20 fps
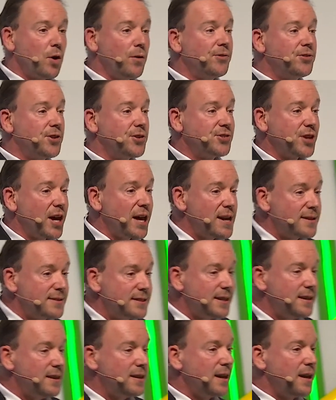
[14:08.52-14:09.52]
on
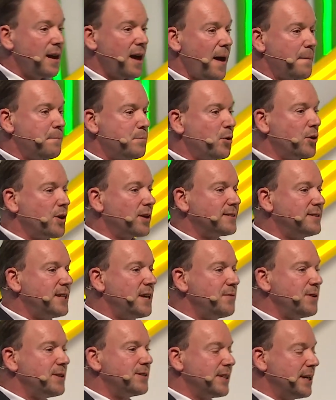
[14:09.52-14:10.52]
society and
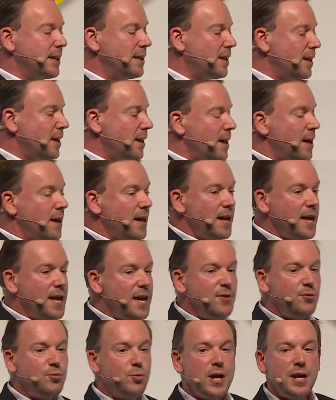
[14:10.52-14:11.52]
productivity
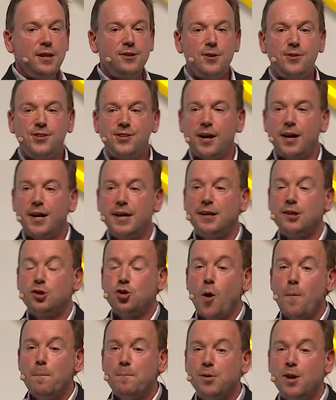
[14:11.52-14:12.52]
if we design
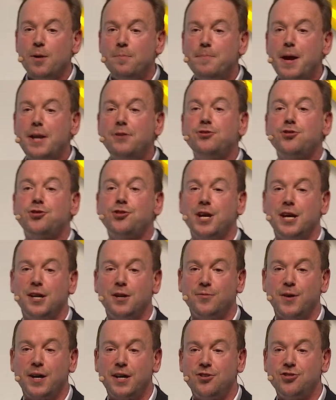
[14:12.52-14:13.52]
complementary
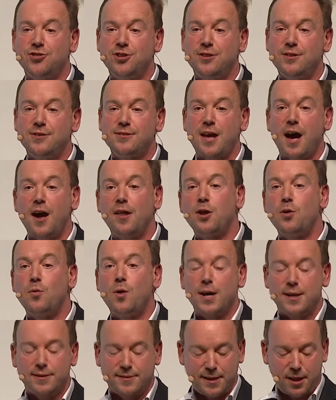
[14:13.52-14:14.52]
innovations,
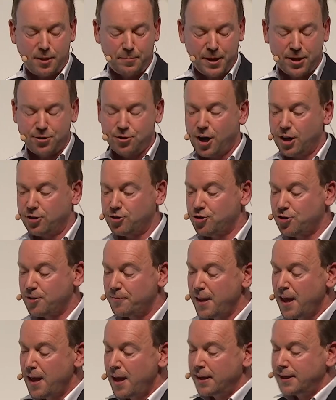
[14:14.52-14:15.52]
otherwise they'll be crushed.
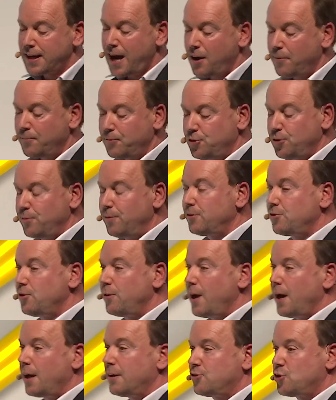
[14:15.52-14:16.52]
Now,
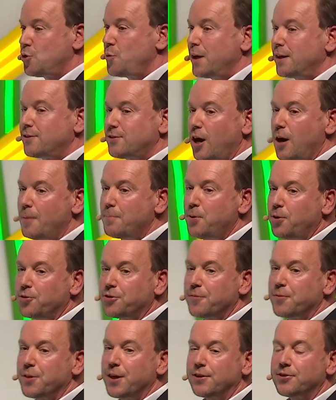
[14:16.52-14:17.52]
two examples
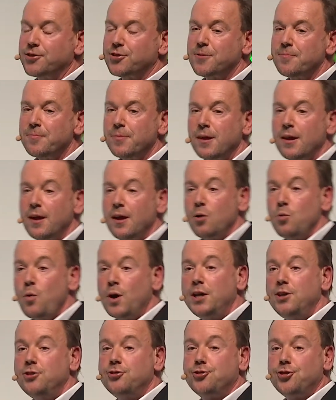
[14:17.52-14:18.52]
of this.
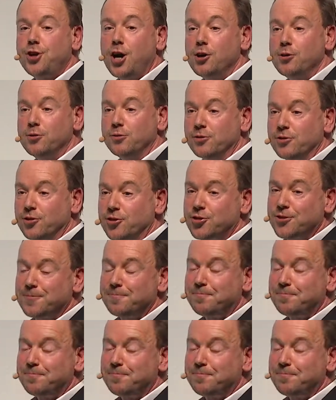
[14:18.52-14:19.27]
One is drones.